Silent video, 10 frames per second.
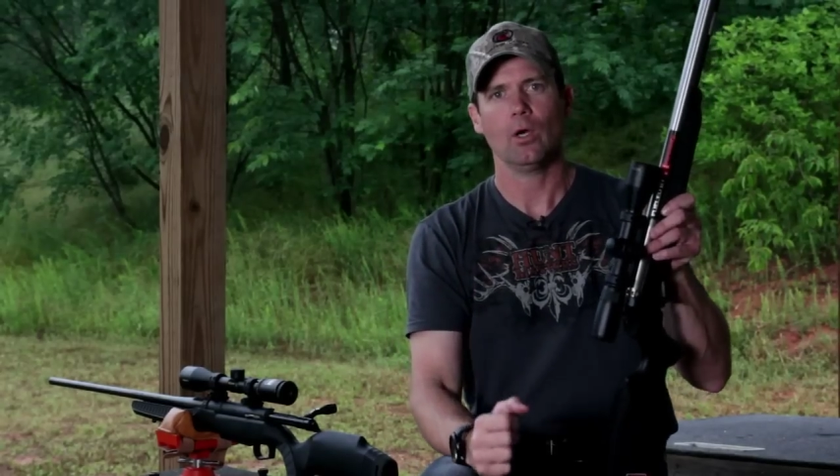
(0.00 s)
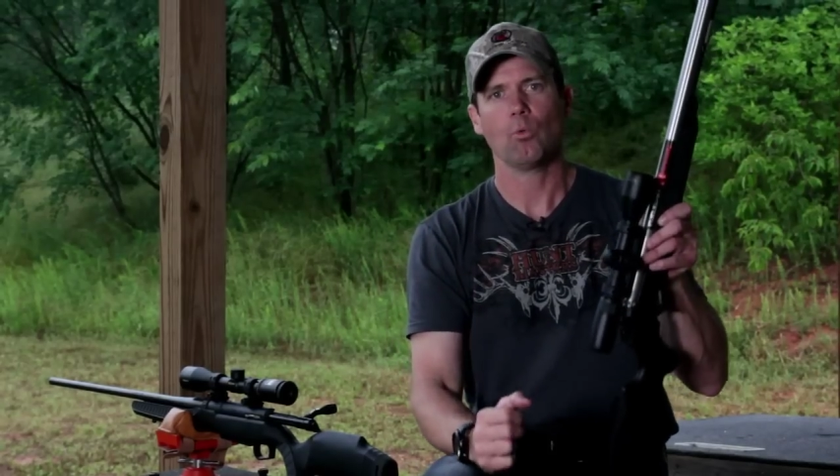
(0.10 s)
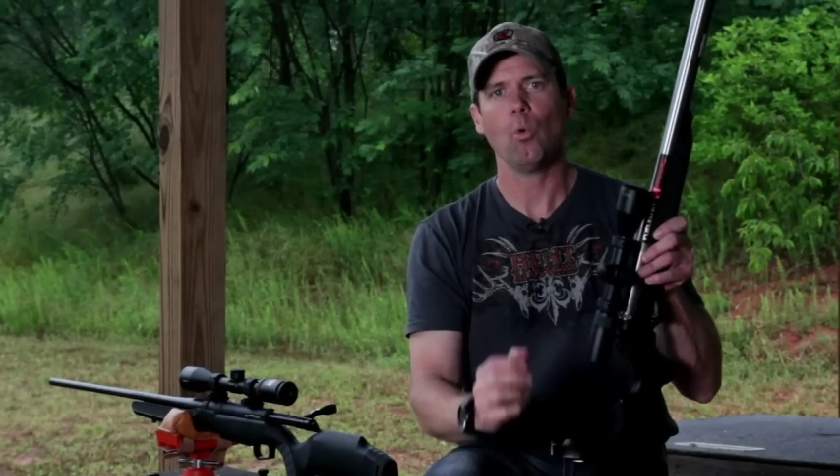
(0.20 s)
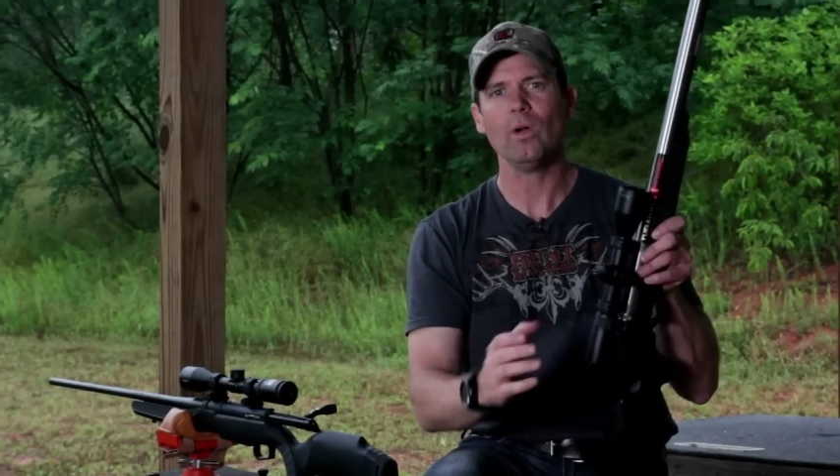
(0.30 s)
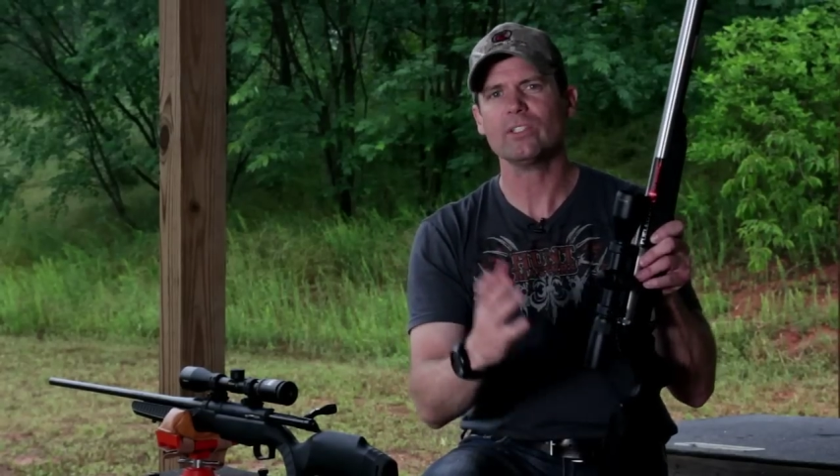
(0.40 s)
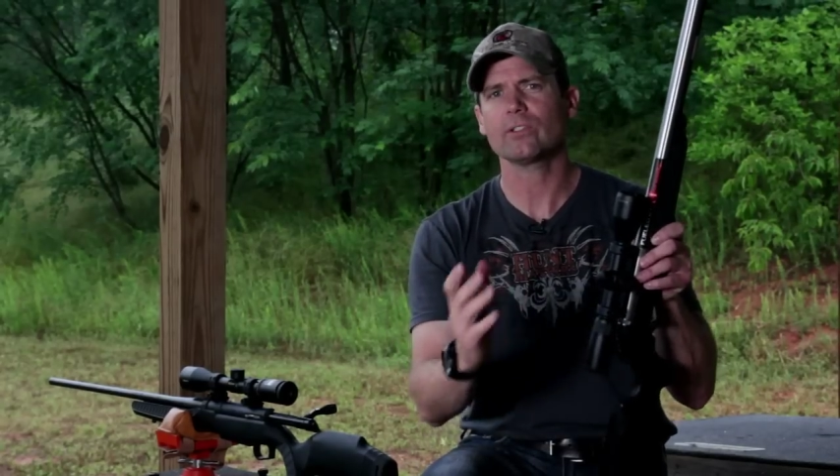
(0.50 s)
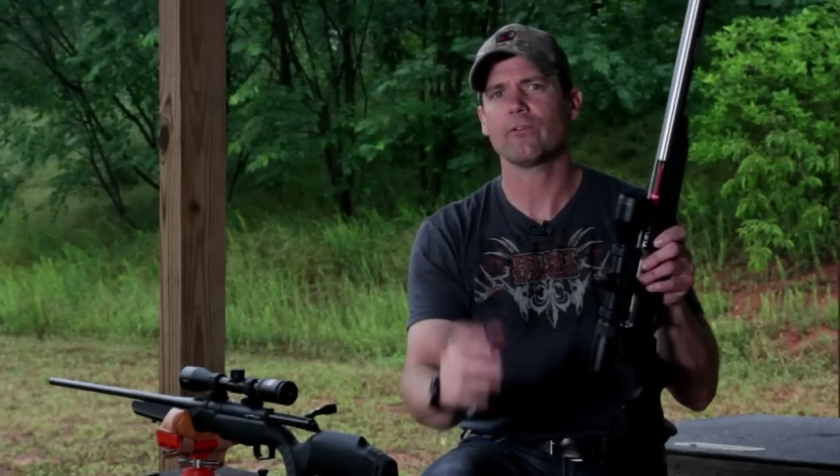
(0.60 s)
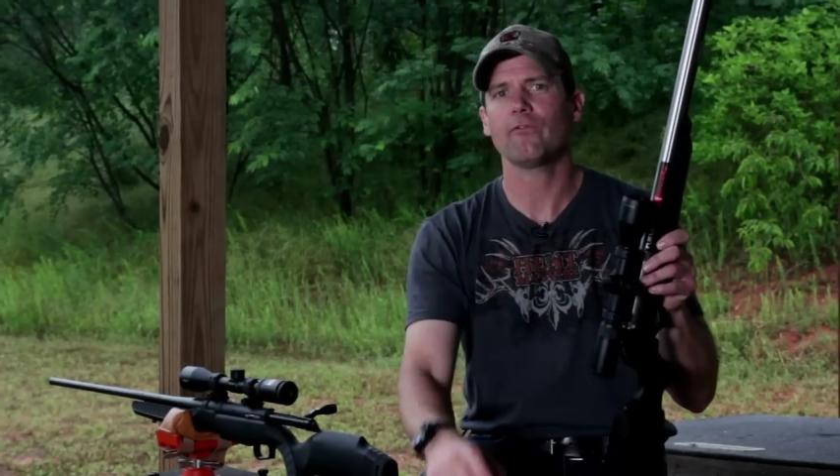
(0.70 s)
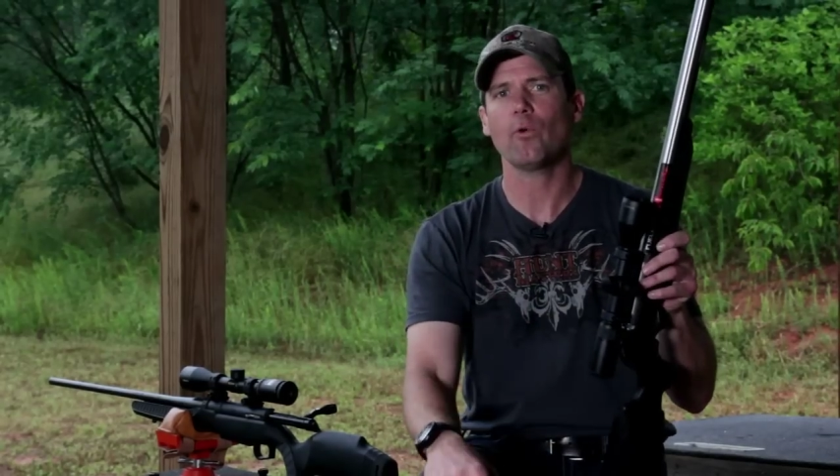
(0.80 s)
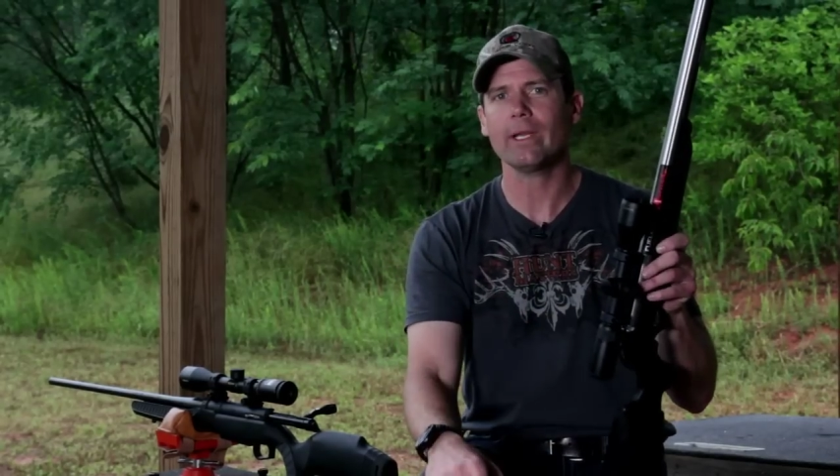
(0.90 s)
Well, what's the
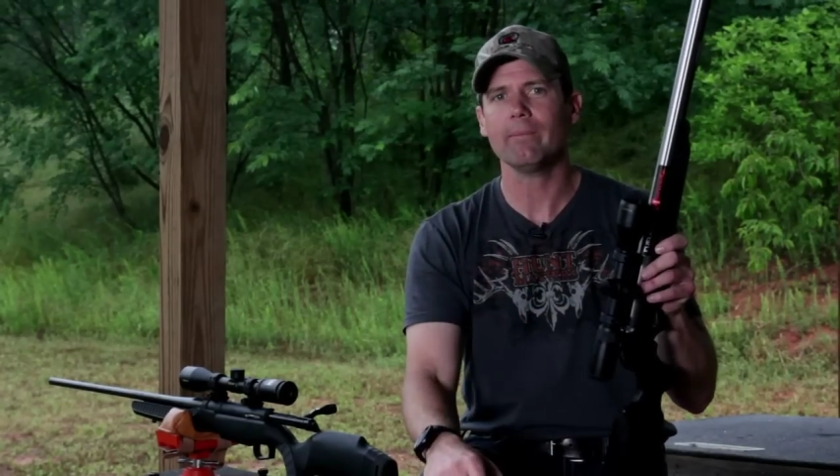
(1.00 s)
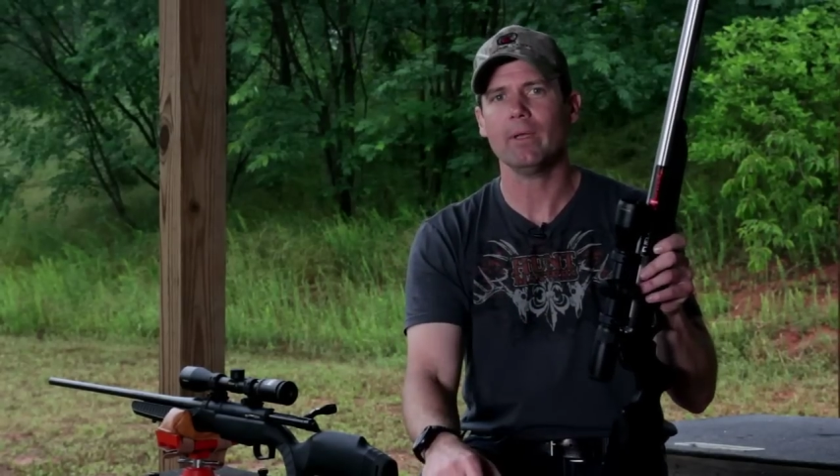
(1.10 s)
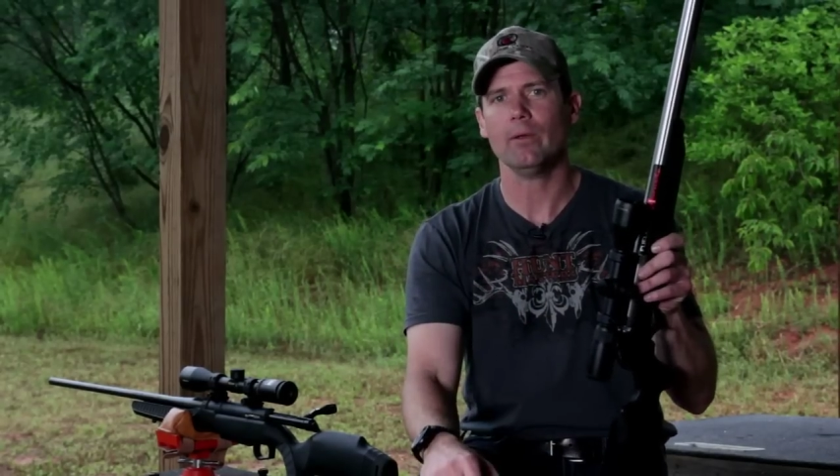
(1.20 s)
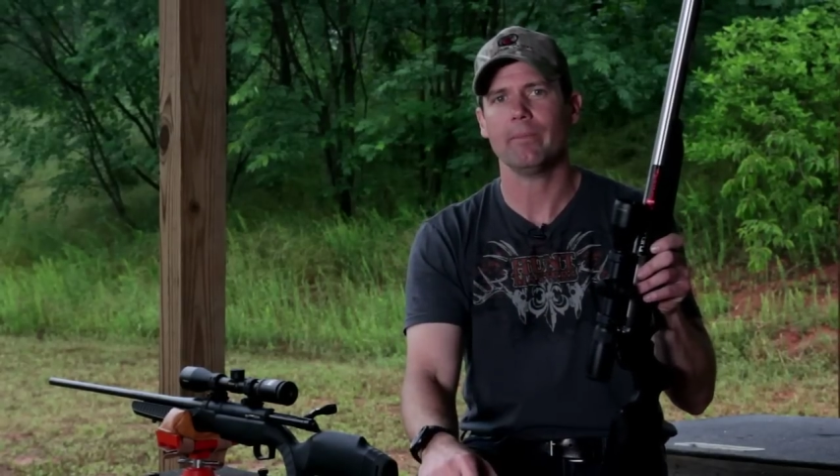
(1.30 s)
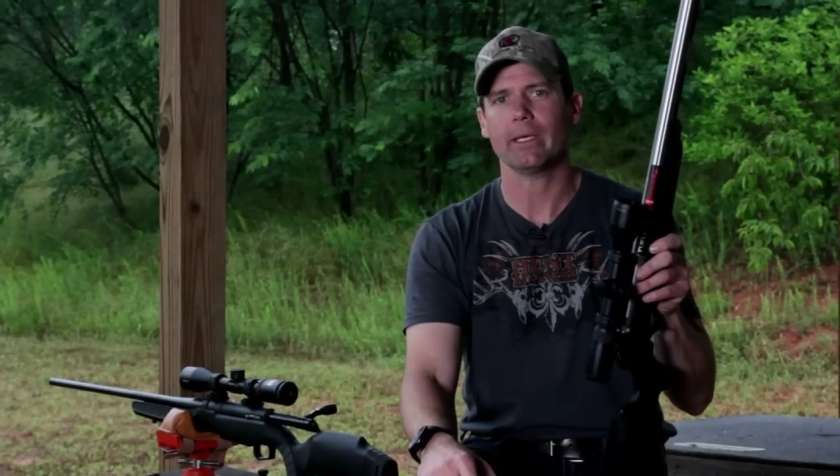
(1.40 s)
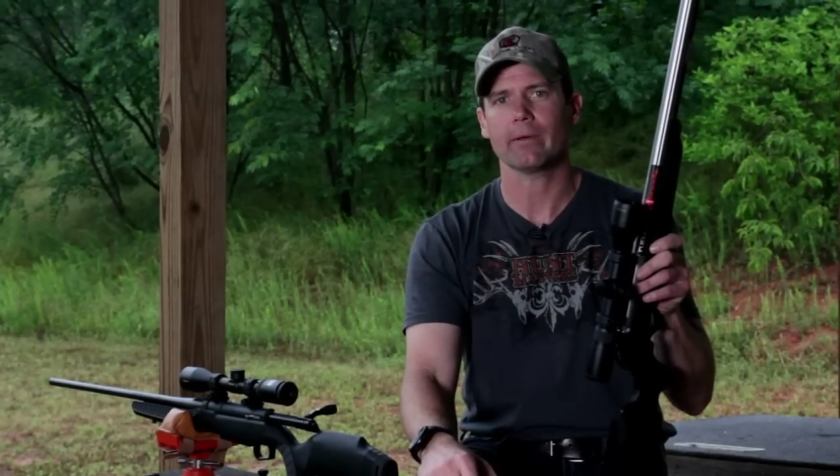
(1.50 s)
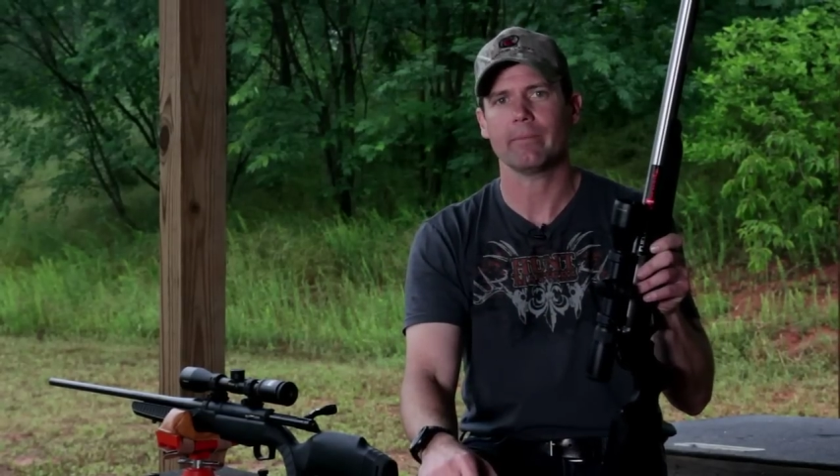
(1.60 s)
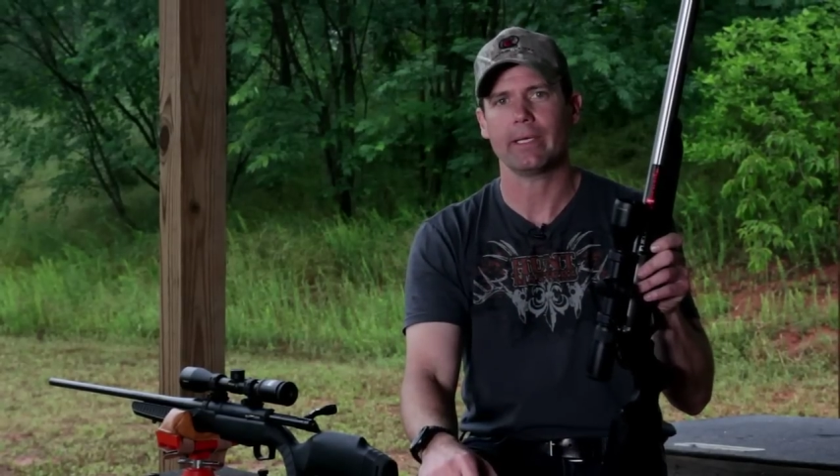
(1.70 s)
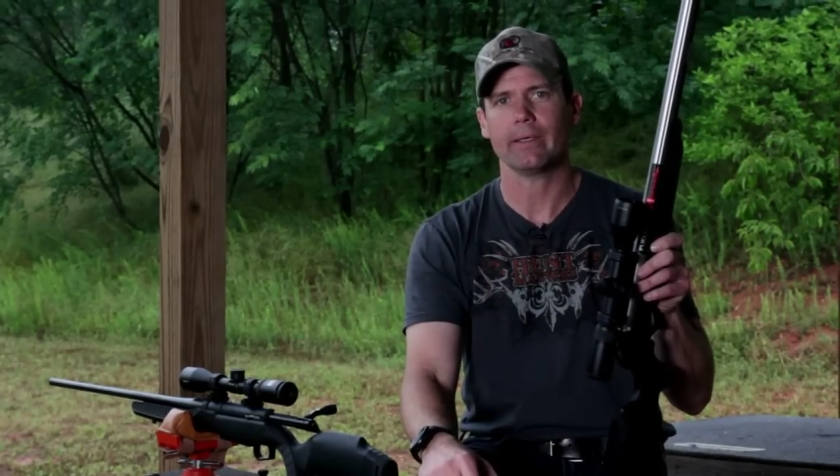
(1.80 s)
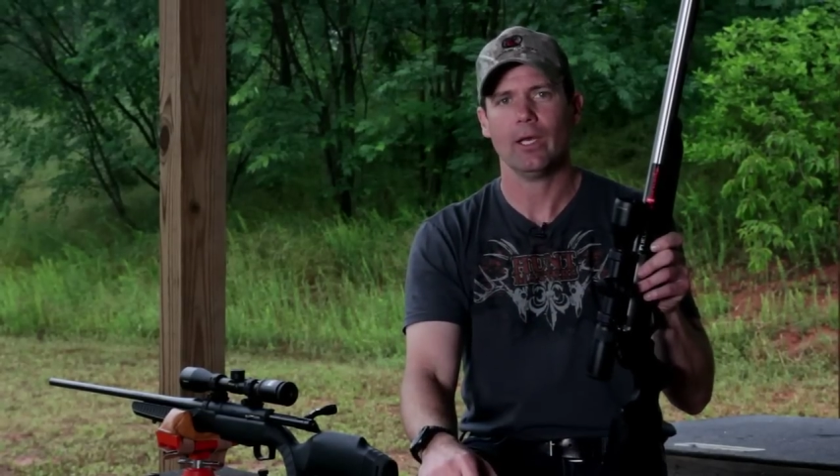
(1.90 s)
40 millimeter
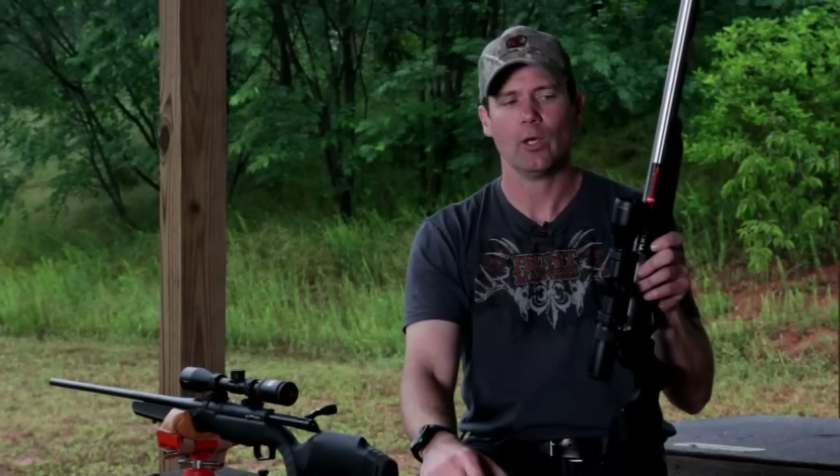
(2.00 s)
mean?